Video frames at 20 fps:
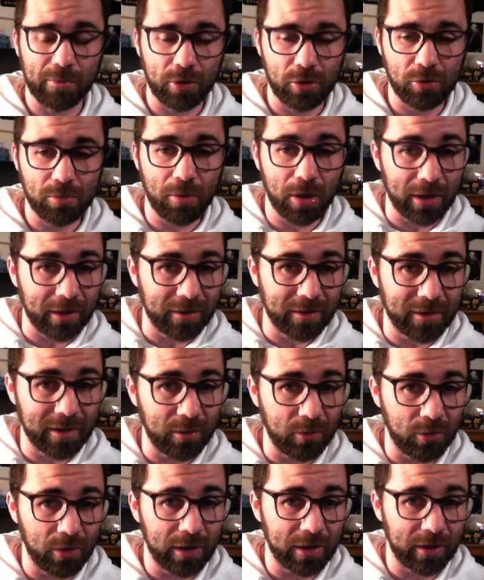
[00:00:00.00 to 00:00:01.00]
which might
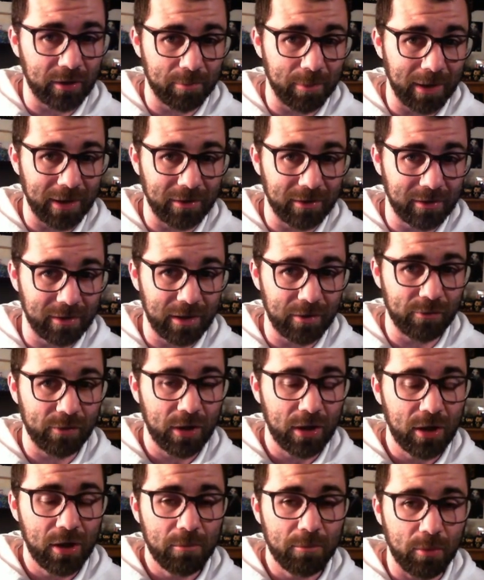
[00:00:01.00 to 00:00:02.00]
seem quite expensive,
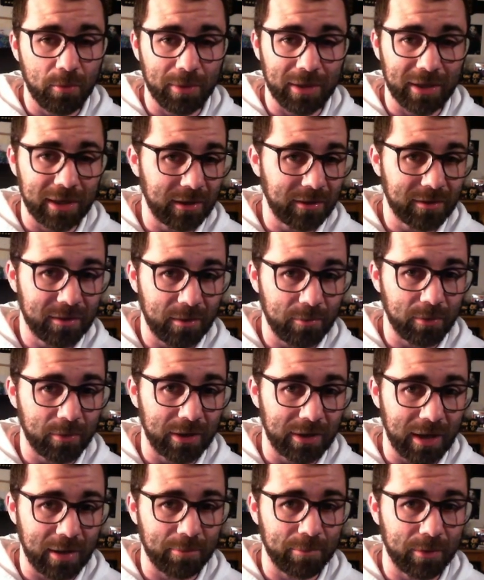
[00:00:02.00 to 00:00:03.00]
but we need someone
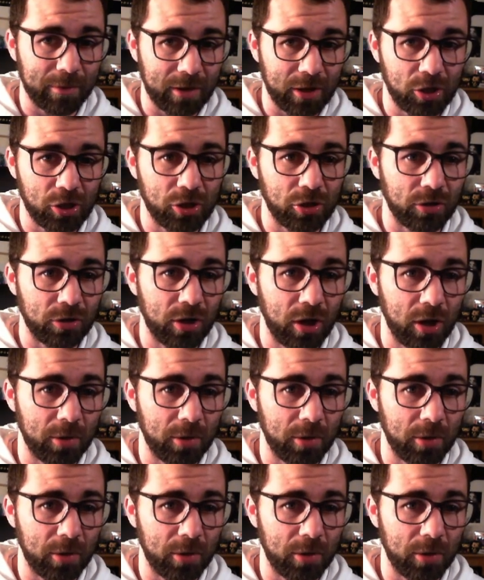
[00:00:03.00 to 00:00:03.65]
in that position.